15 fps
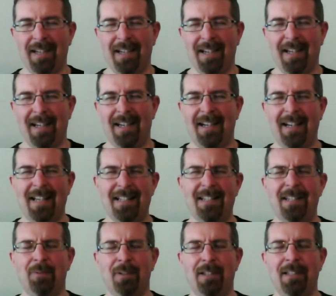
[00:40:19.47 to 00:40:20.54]
unless you
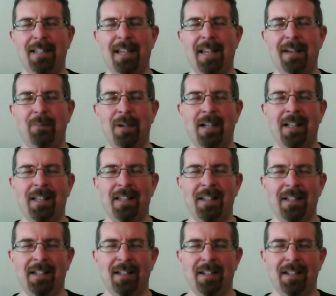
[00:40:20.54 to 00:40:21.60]
want to say it, well,
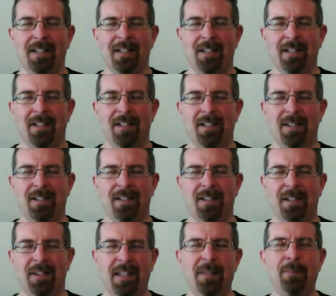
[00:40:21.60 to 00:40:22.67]
the
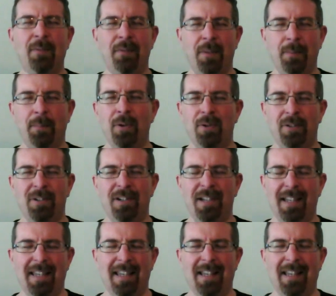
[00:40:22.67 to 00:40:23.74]
theme of the book
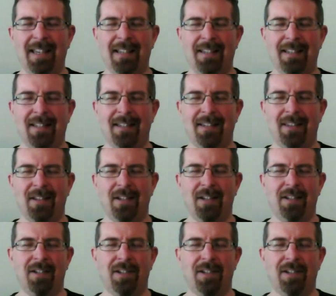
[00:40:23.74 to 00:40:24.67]
is that